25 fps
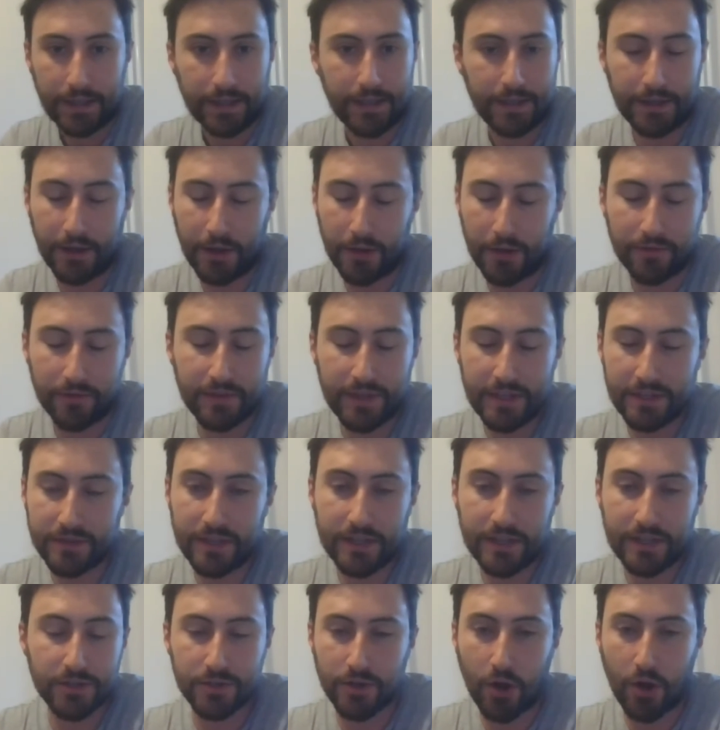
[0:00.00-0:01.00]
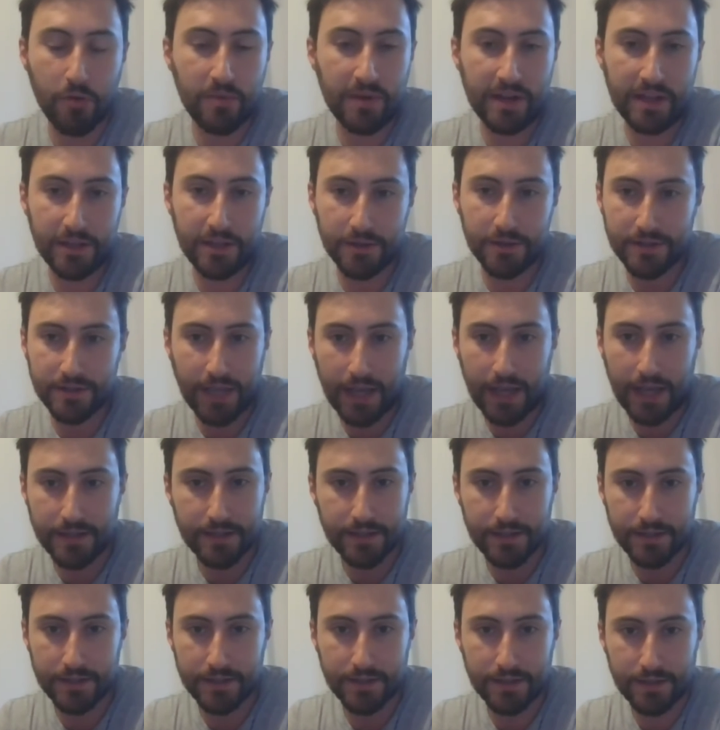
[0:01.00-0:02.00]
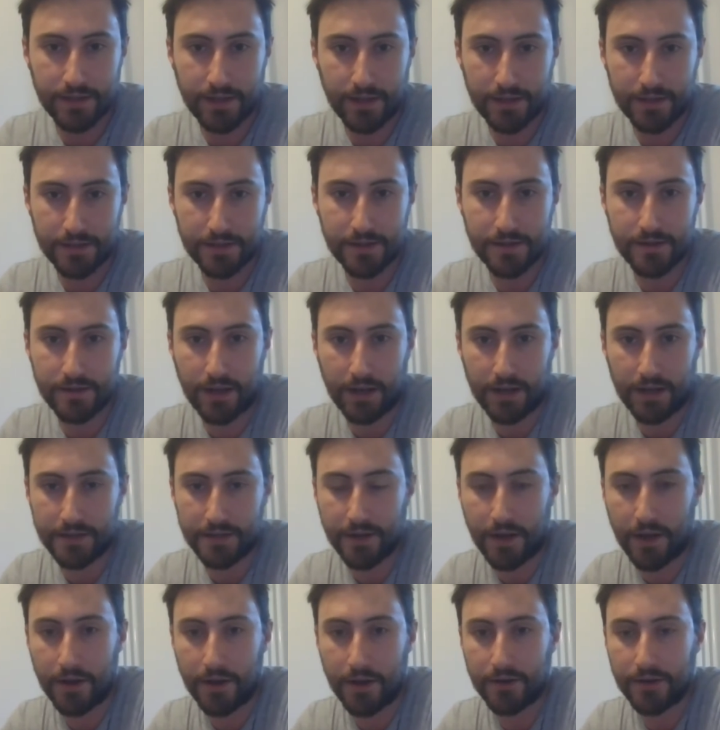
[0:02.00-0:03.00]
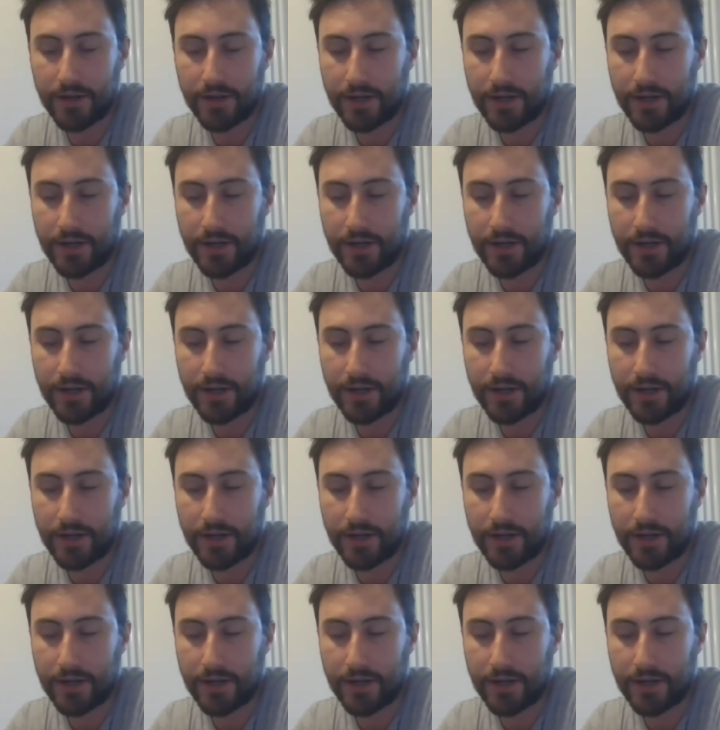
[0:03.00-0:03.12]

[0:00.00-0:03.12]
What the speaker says: you know, there's so many use cases, as you guys know.